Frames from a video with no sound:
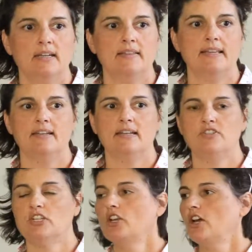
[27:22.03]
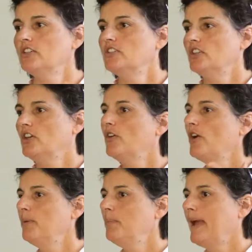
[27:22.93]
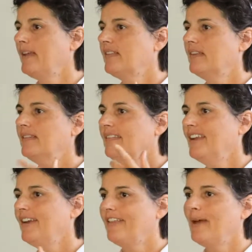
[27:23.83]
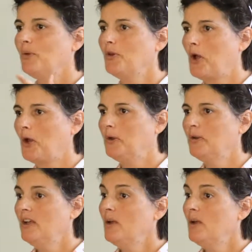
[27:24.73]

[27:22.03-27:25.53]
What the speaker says: then if she goes to her own bank, then, you know, they would know.